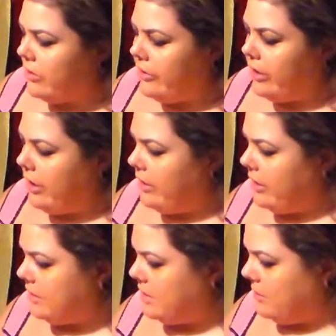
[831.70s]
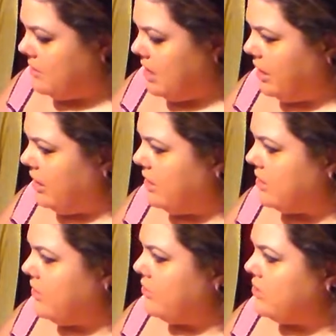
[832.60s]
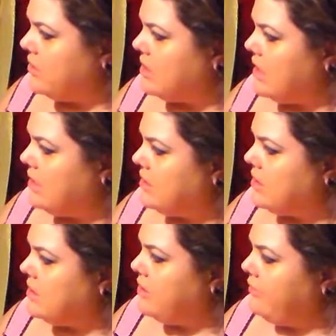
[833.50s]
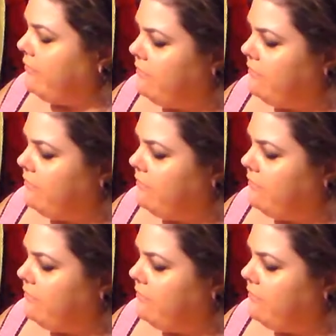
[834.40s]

Okay, next I'm taking this Coastal Scents little